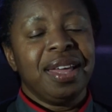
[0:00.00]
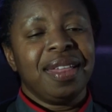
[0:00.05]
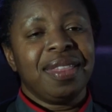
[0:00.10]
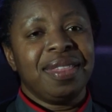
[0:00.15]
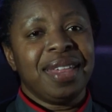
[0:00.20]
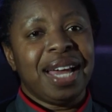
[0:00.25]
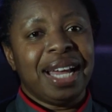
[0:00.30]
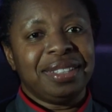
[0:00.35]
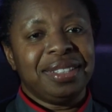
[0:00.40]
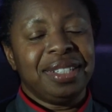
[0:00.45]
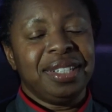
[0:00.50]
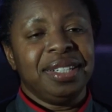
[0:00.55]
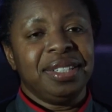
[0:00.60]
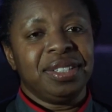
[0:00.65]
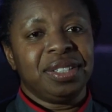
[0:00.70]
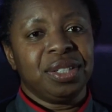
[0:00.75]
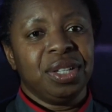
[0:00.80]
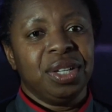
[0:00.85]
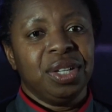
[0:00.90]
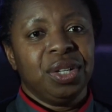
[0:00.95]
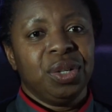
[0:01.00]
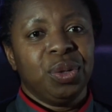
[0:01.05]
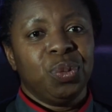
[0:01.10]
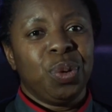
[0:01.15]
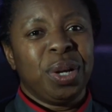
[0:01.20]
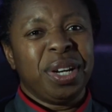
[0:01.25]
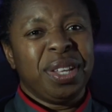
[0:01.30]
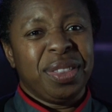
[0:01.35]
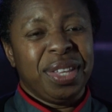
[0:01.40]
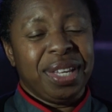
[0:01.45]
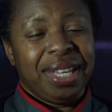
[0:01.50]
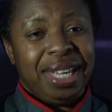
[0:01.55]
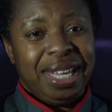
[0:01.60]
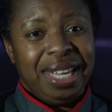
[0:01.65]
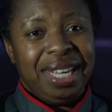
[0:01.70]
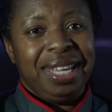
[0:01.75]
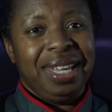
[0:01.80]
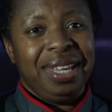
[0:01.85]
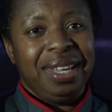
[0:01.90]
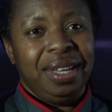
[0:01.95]
that is one of the
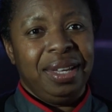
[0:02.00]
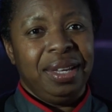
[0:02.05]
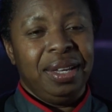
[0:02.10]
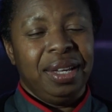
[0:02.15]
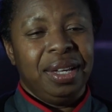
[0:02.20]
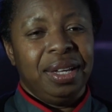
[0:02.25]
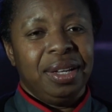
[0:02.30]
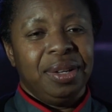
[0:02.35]
key